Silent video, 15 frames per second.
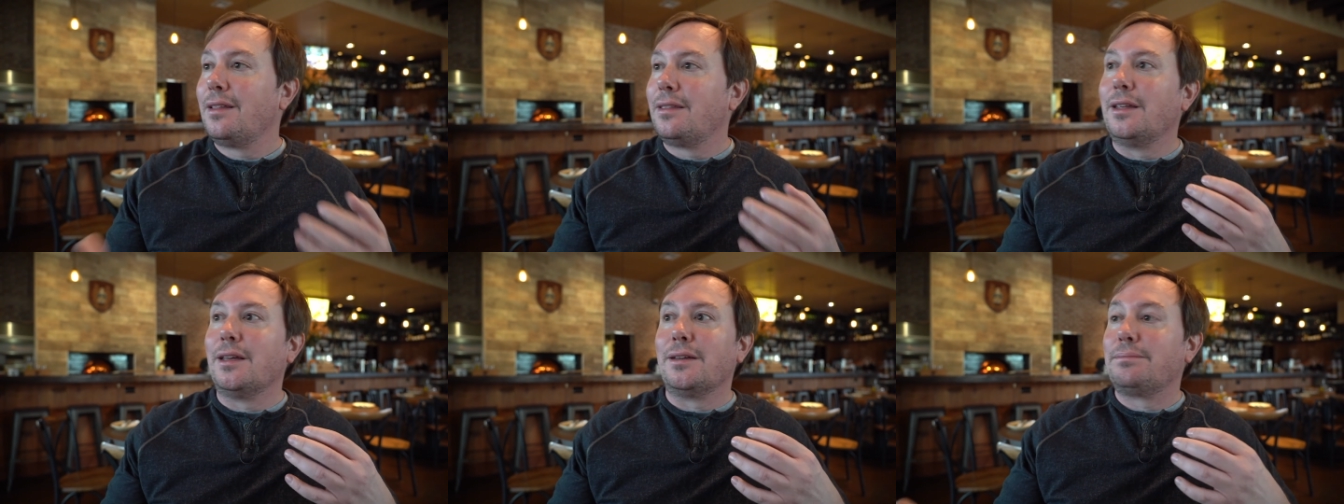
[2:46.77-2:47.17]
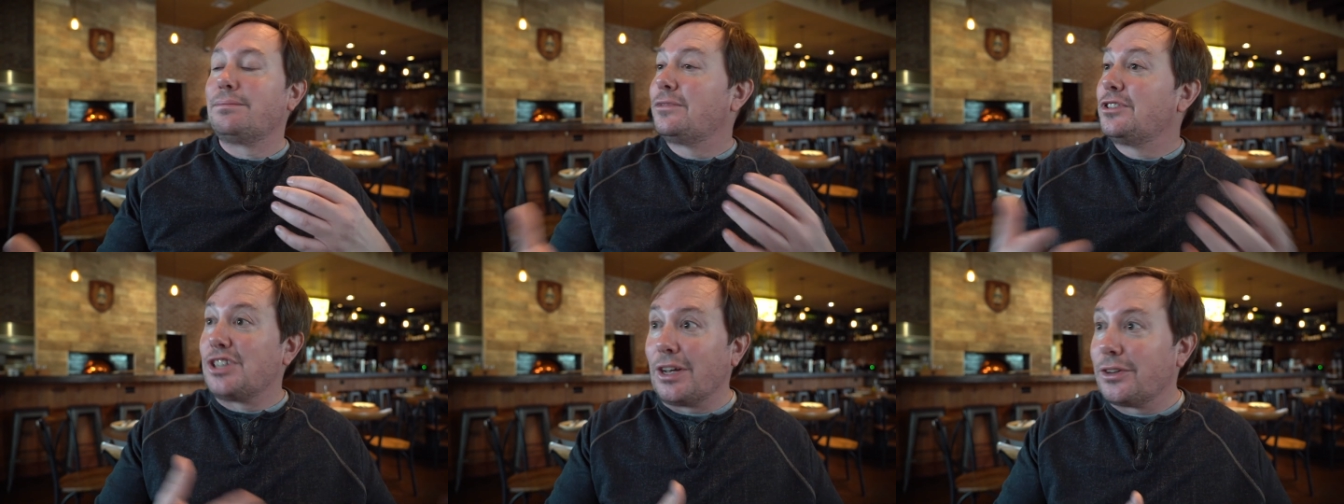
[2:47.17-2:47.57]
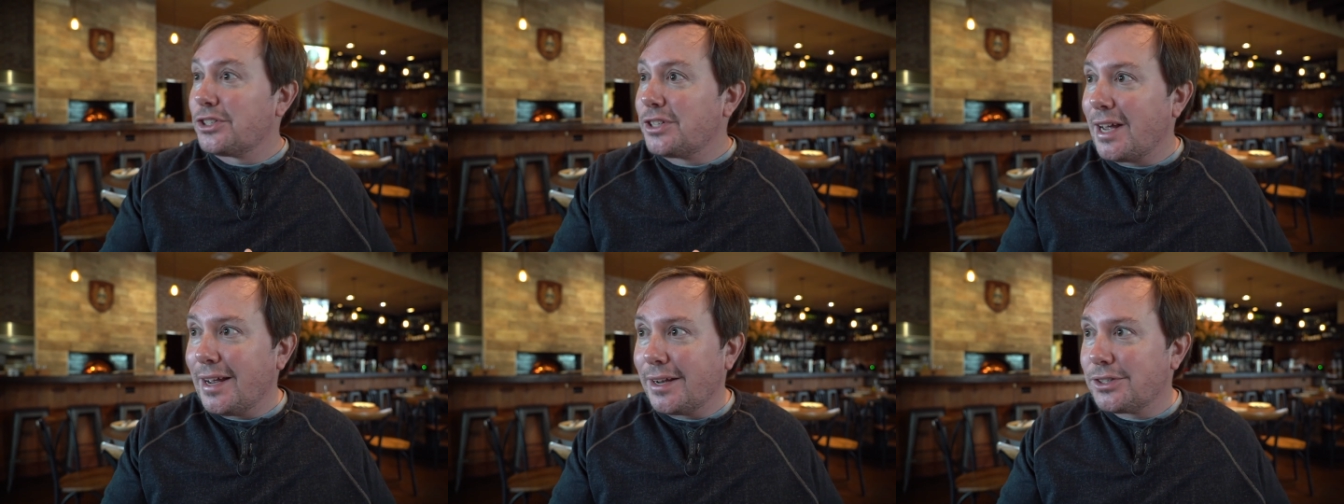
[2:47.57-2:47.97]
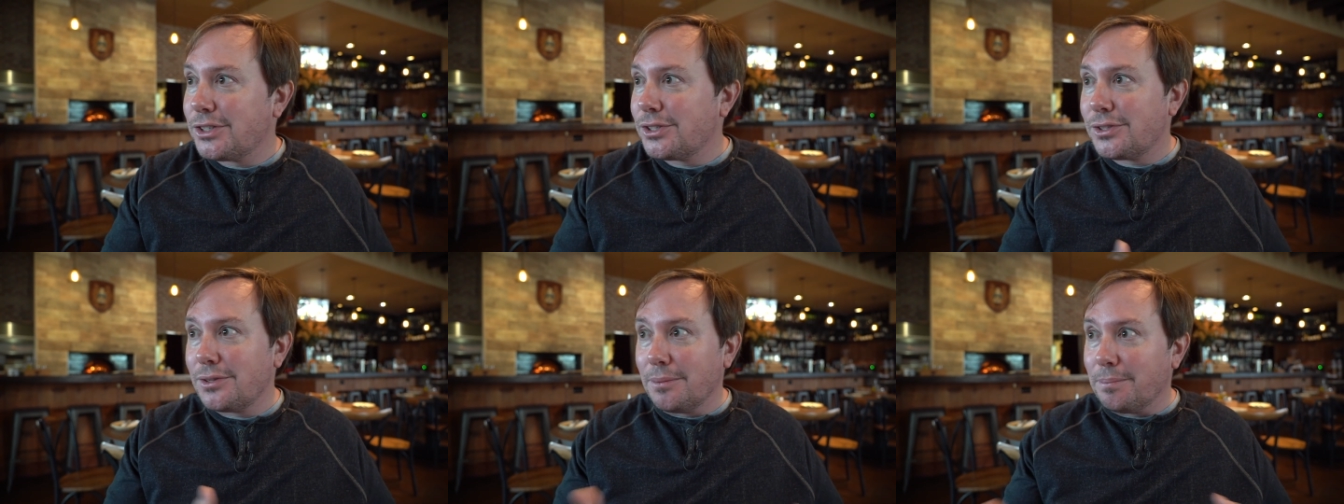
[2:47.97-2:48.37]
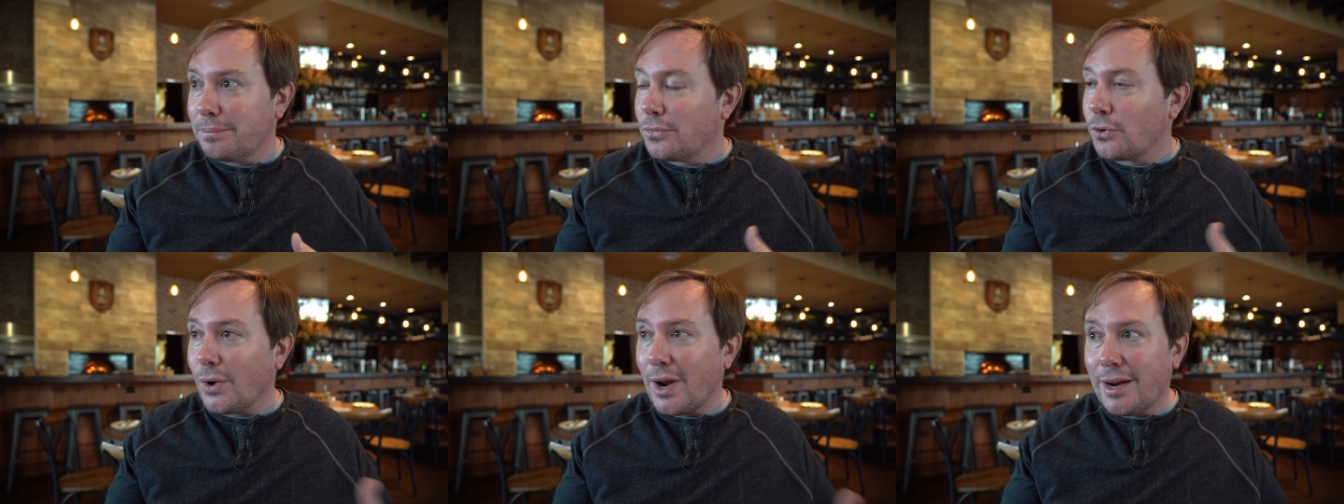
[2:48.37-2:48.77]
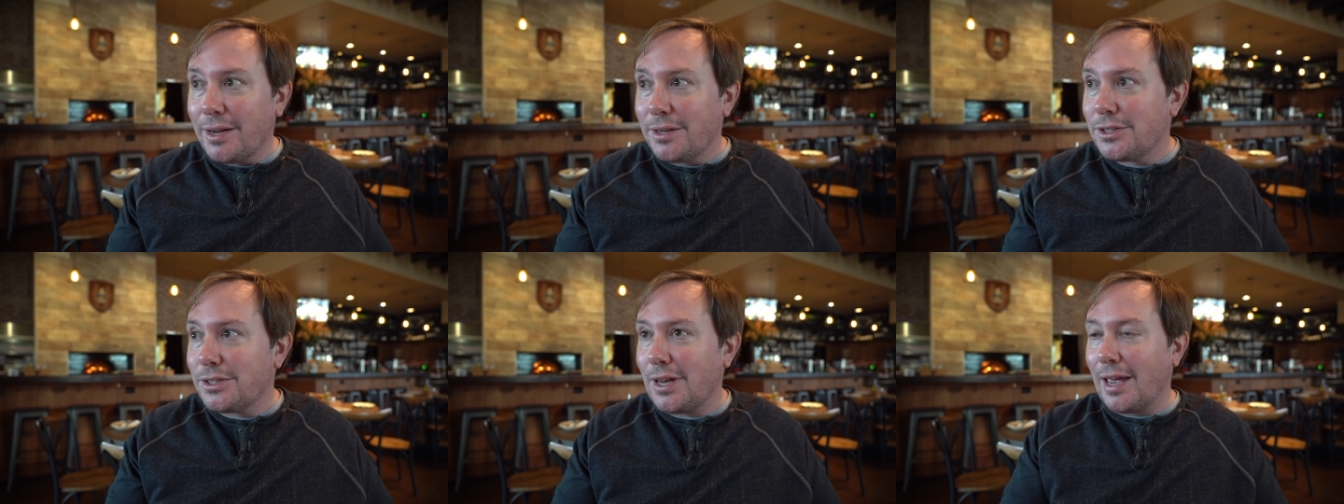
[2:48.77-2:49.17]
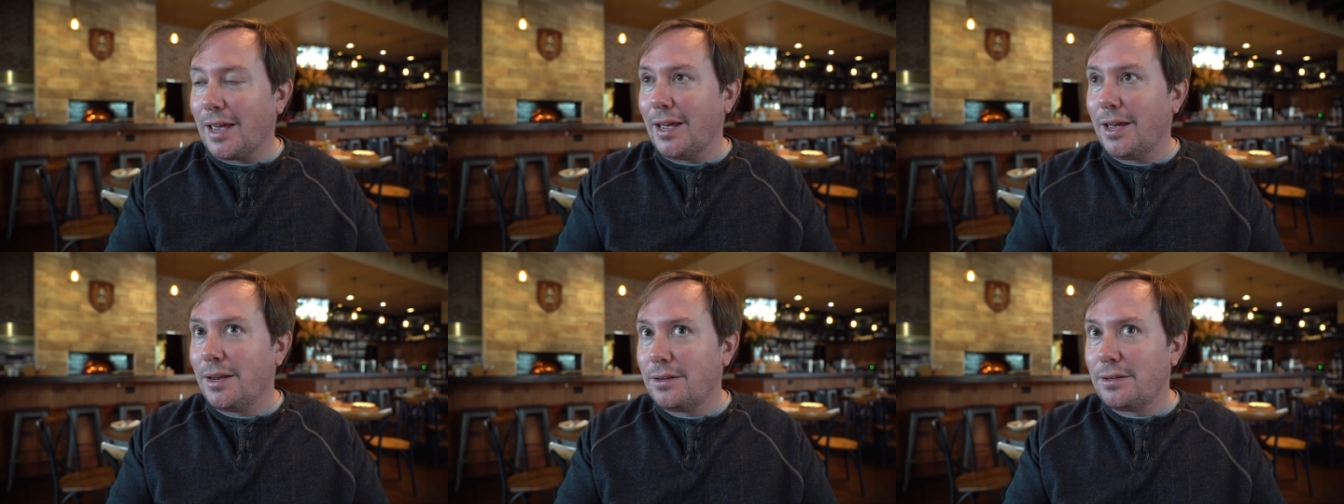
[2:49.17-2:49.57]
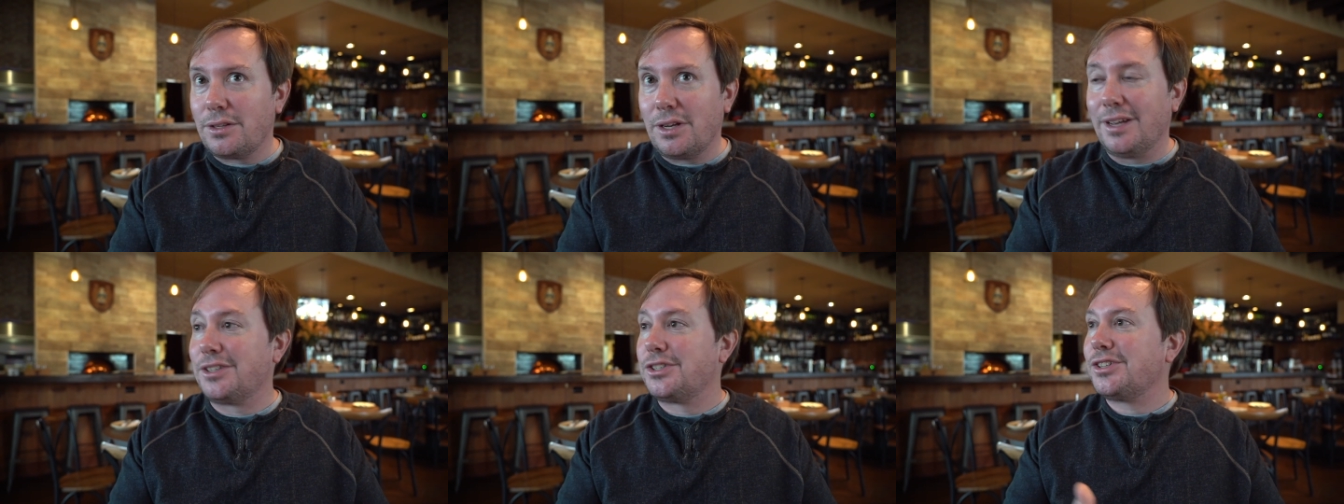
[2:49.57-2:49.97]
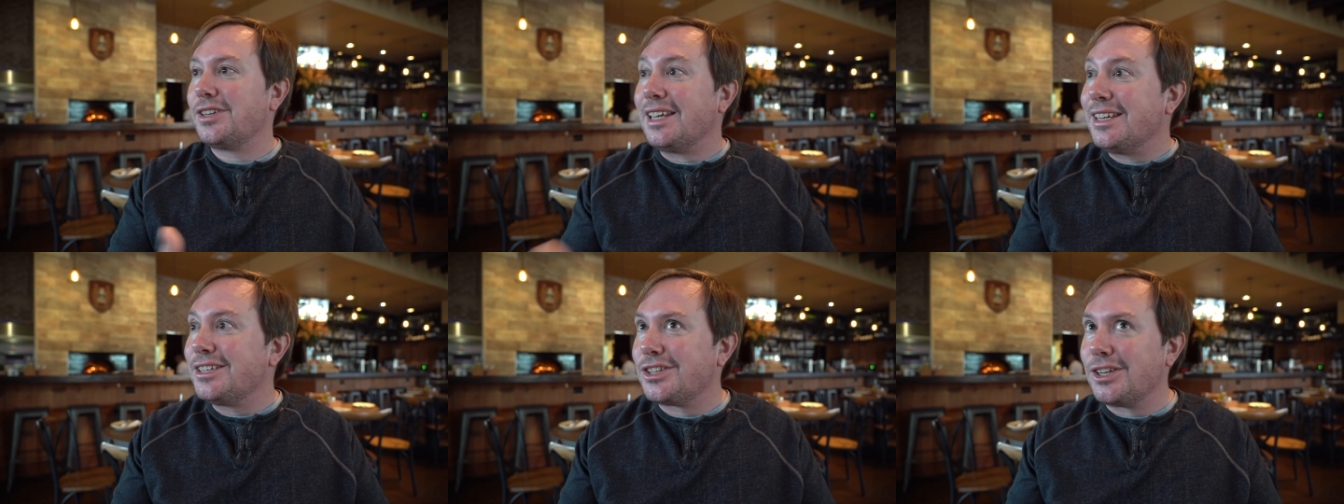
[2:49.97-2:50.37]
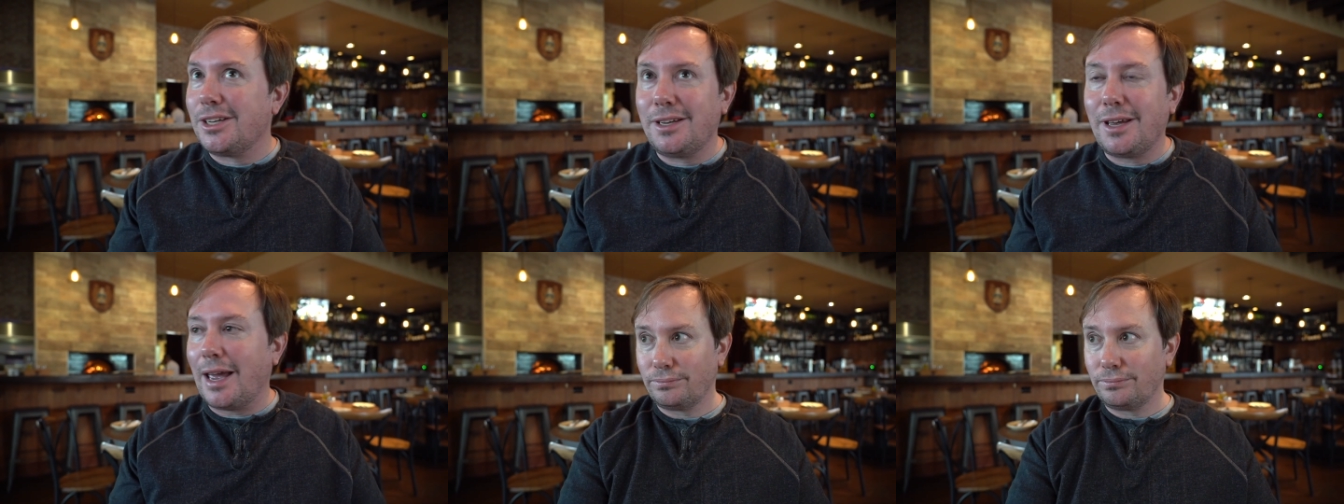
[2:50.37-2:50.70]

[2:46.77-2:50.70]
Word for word: the sales tax credits, and it's easy.